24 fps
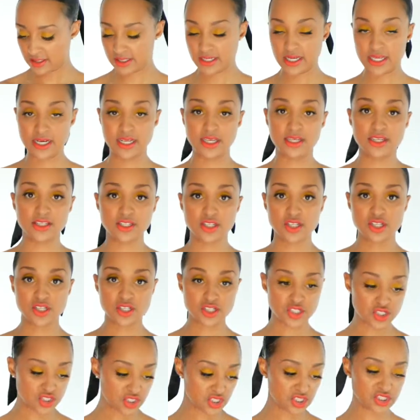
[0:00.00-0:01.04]
kind of
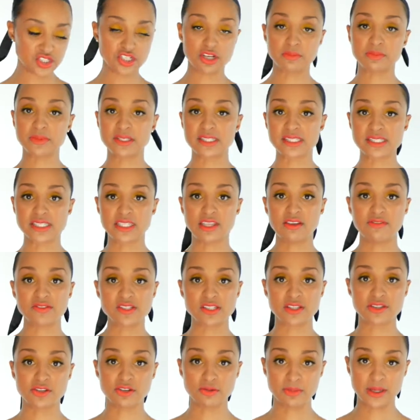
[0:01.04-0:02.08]
zhuzh up the sleeves
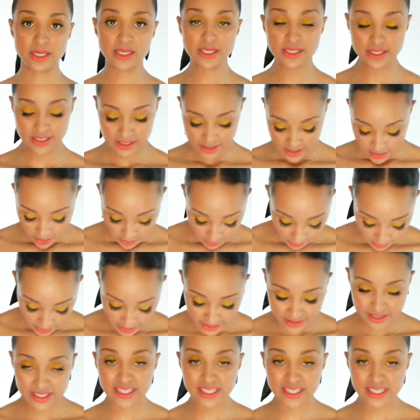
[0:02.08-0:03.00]
a little bit, right?